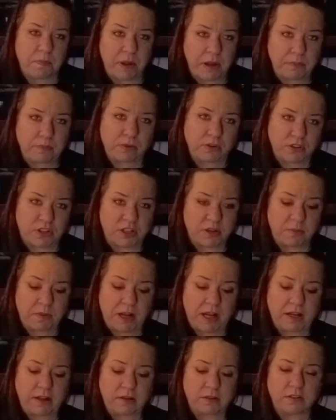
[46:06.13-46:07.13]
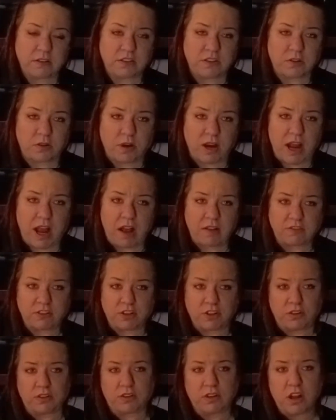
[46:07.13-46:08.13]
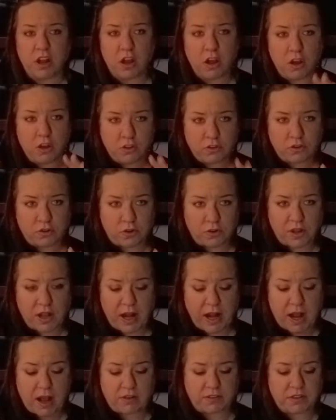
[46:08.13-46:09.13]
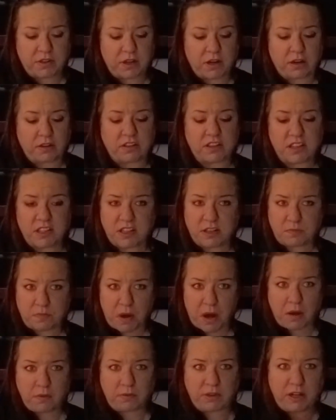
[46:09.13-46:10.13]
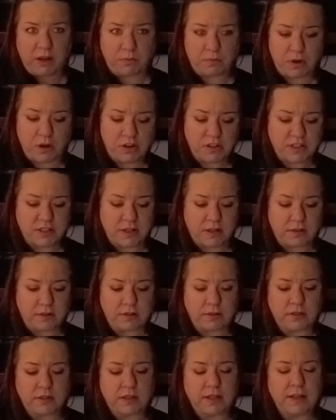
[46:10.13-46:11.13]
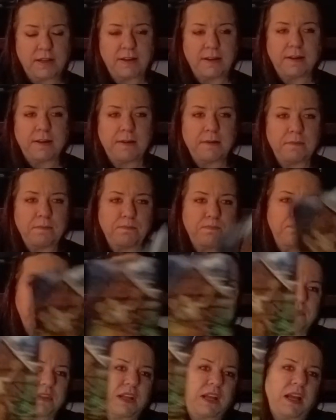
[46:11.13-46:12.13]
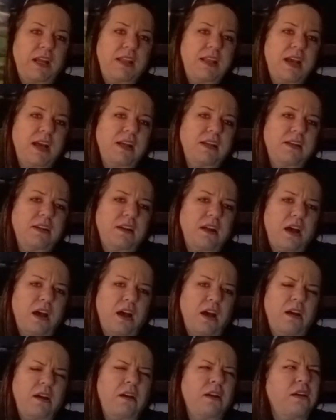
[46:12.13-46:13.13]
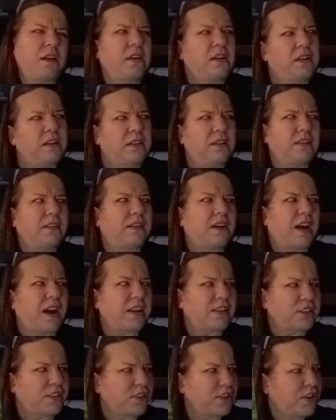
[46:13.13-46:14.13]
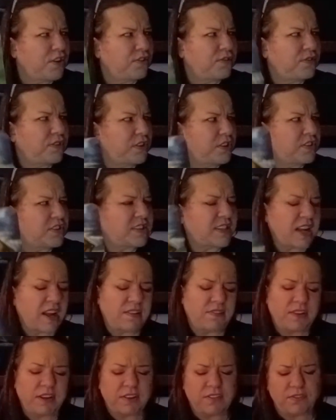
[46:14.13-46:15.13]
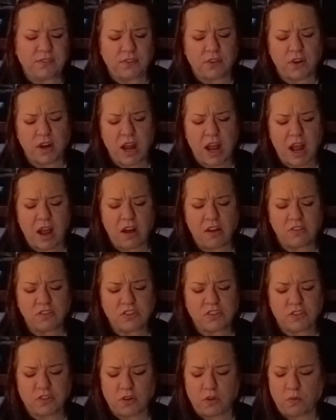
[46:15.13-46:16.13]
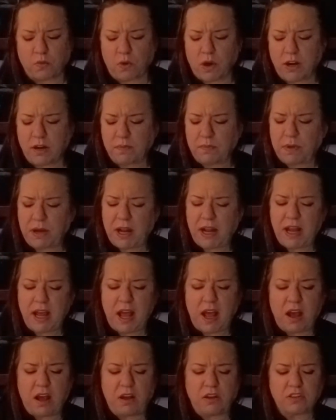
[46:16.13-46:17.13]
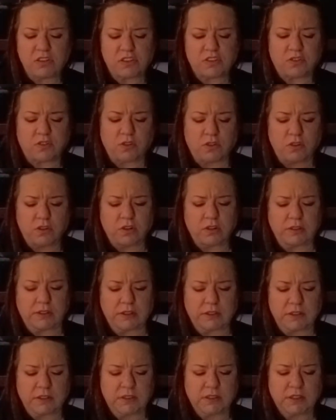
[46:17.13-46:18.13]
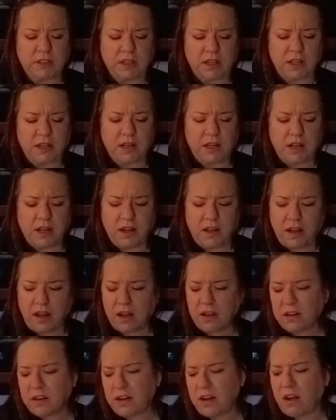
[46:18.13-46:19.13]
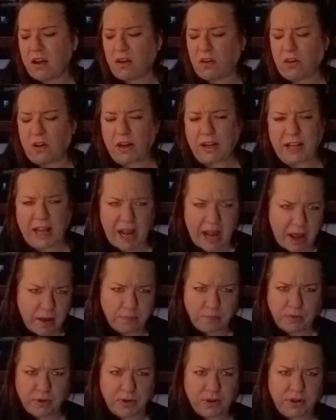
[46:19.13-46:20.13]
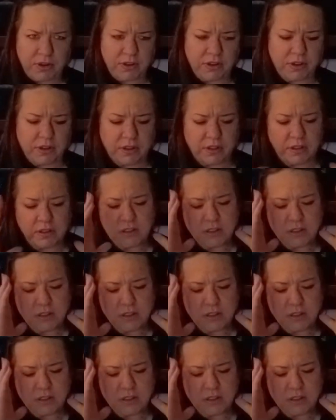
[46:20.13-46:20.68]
people to me. So I have to throw that out there. This is probably a person. And then, I don't know if you're saving for a house or want to buy a house or, I don't know, a camper.